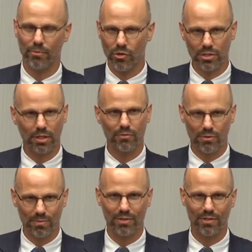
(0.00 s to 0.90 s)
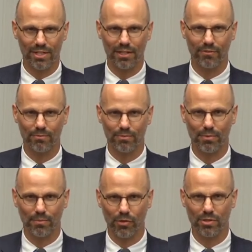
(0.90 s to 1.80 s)
mostly we receive
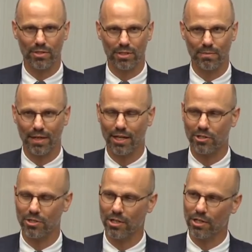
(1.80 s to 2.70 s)
proposals in Spanish.